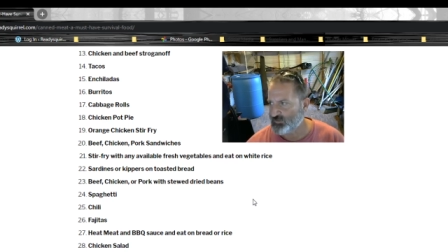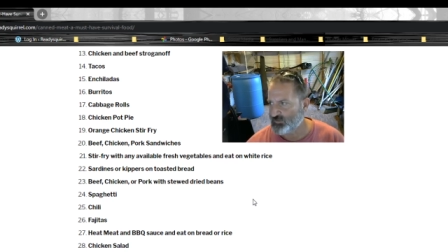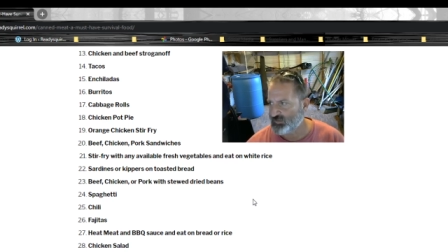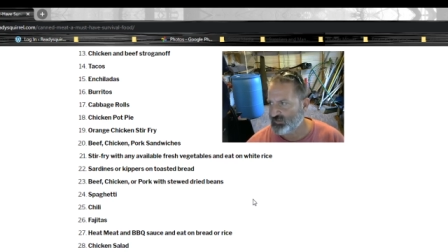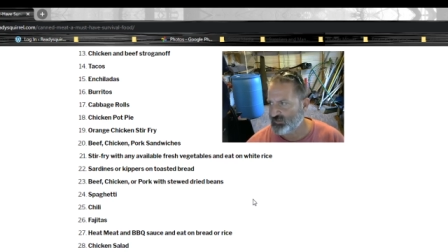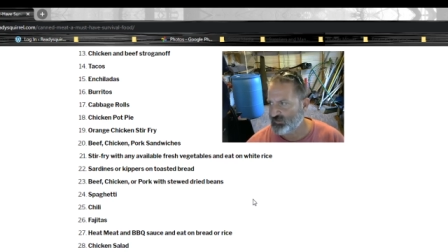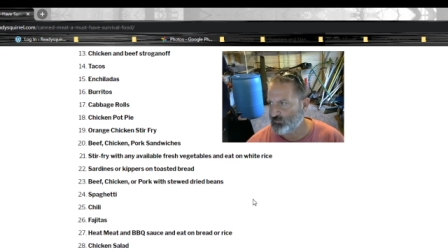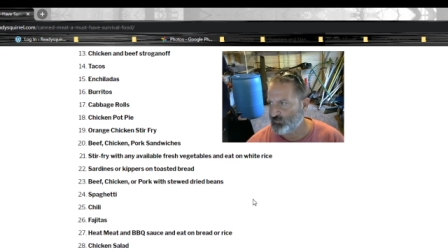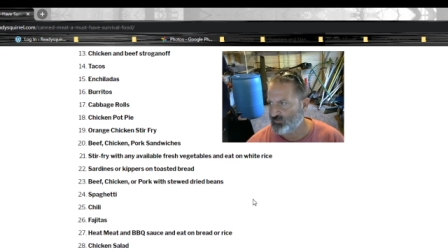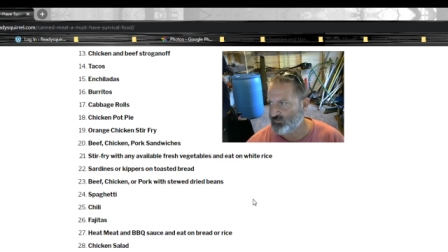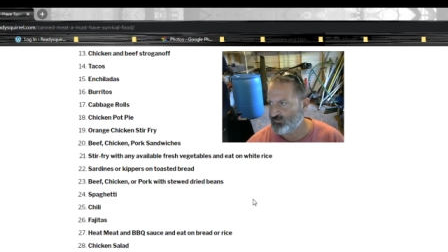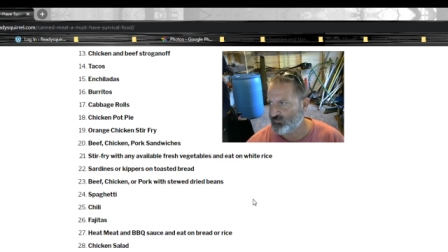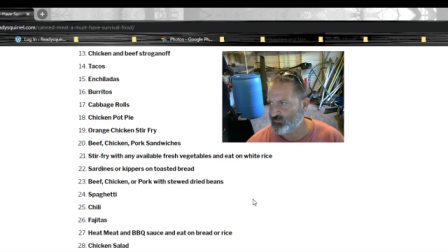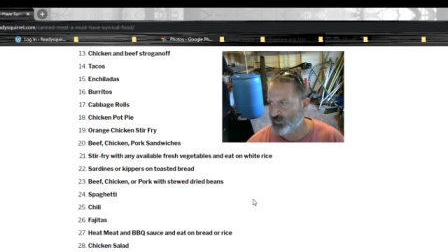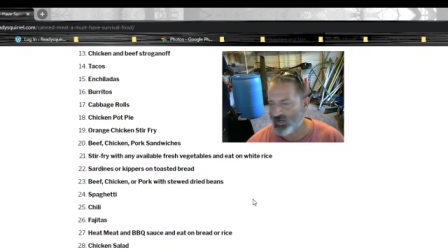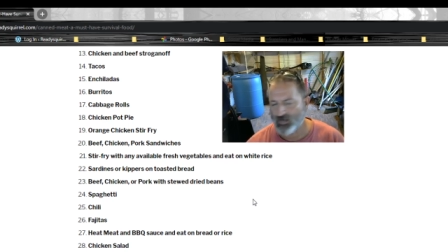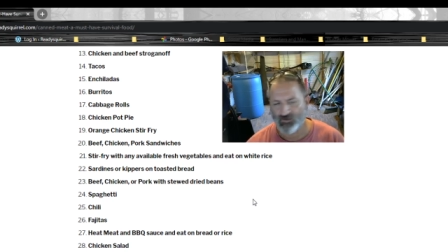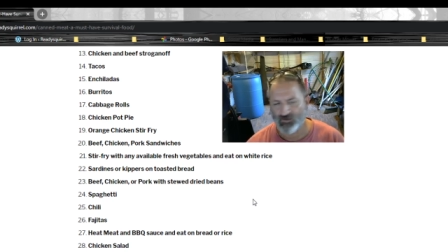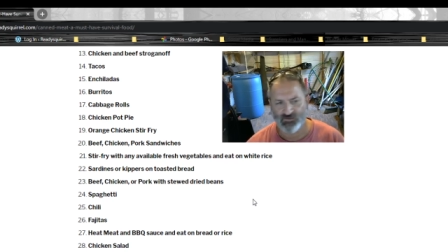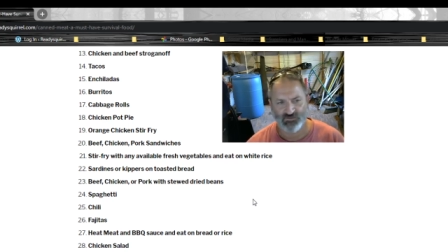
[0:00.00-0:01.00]
We'd eat them with
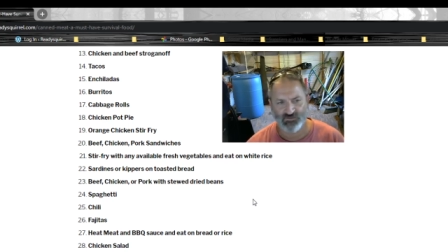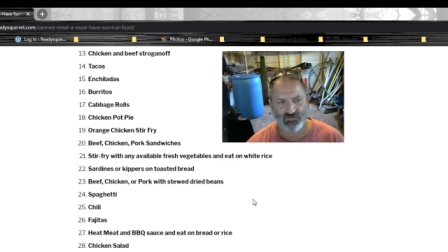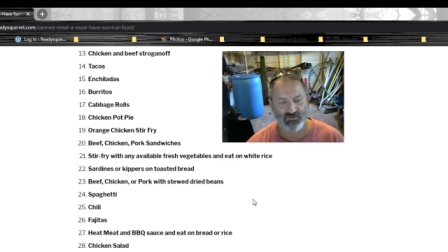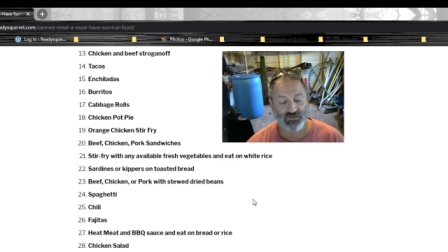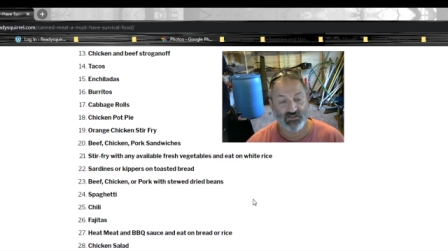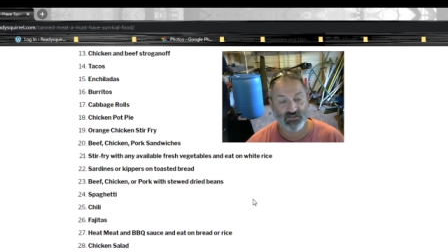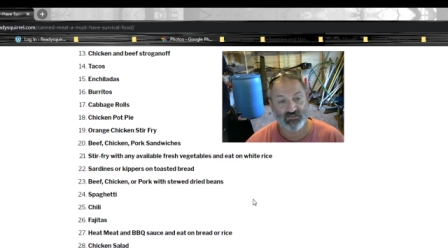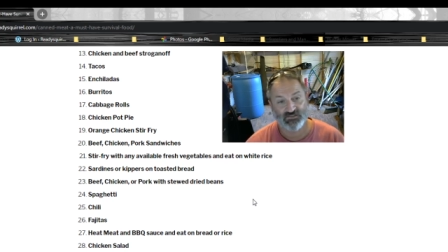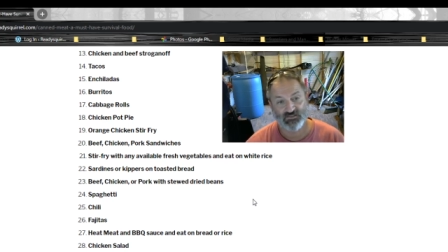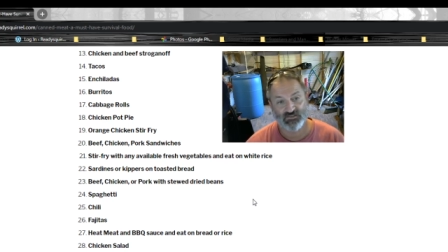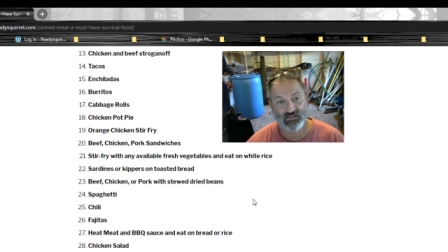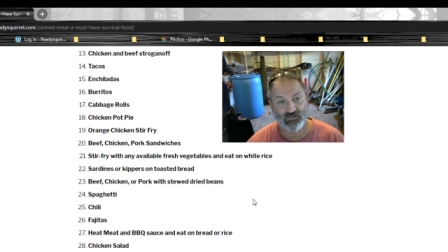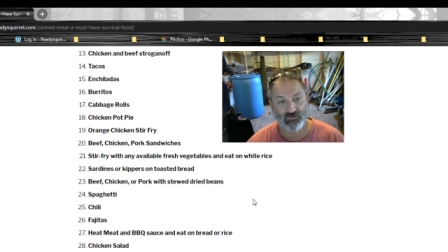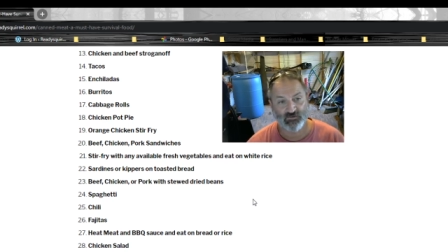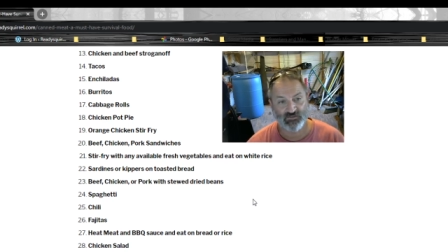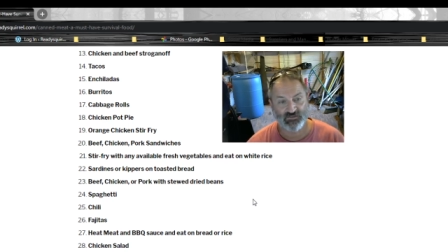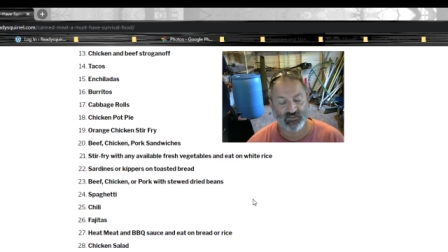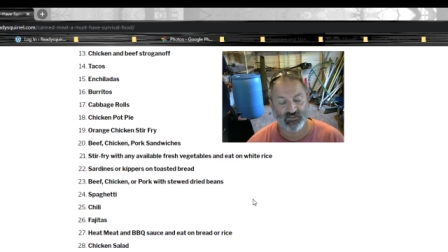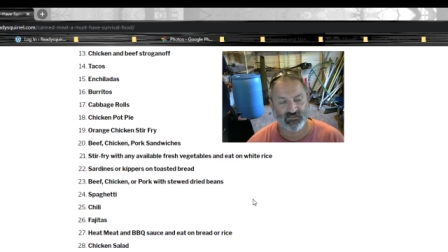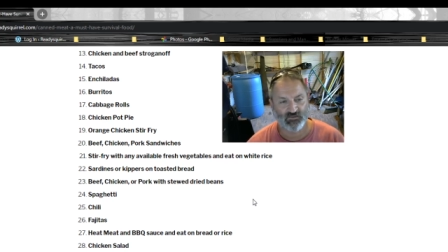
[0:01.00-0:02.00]
crackers and cheese. I
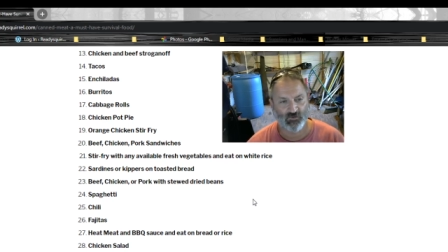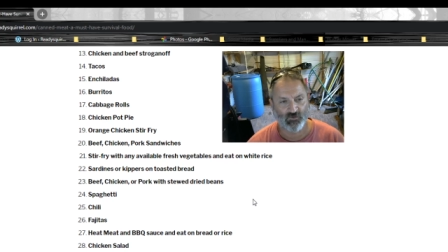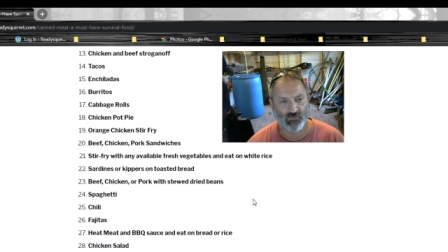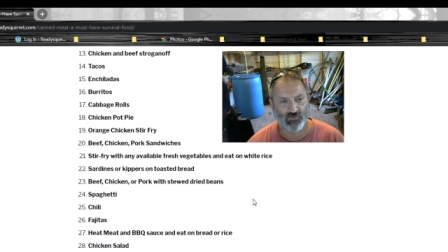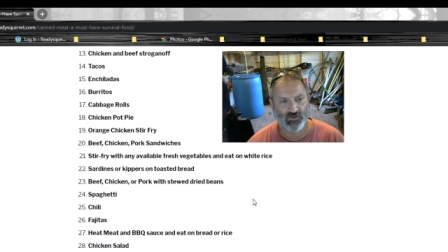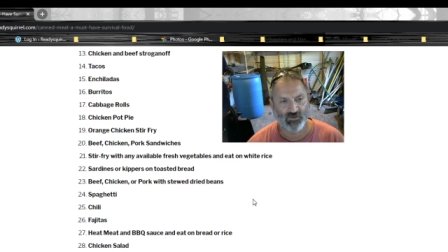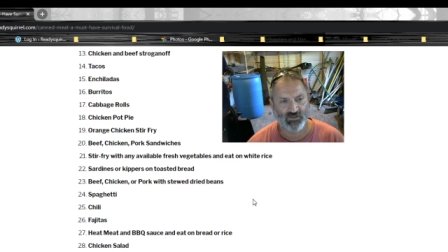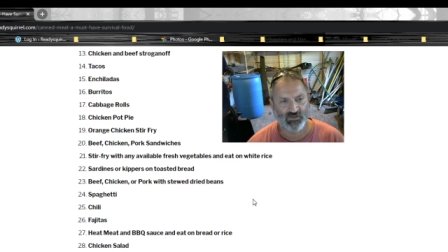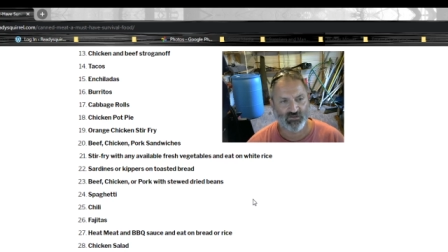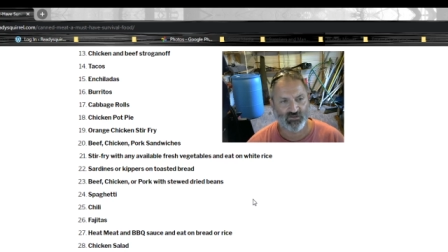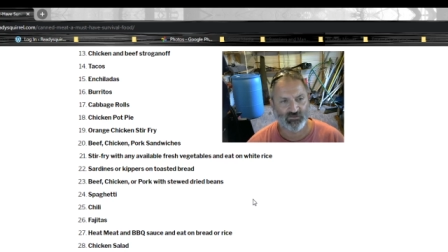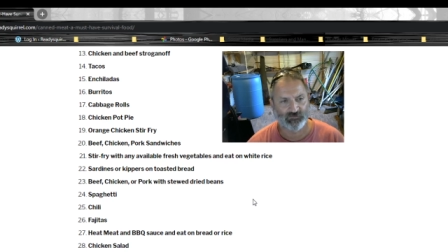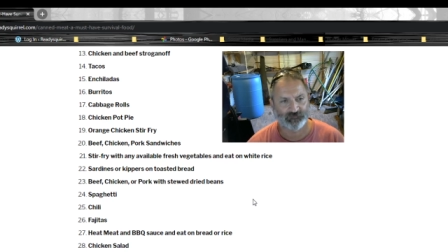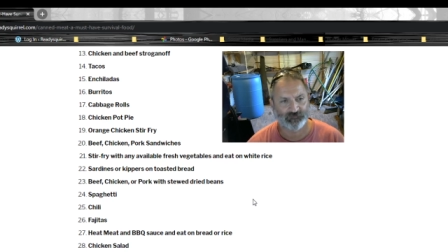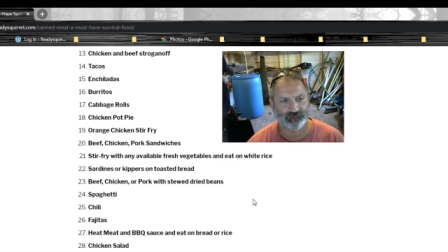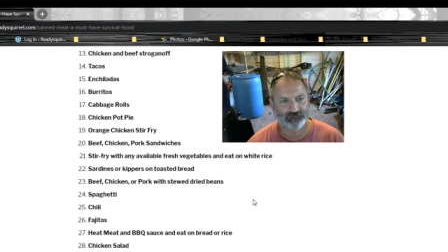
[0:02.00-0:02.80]
always thought they were pretty good.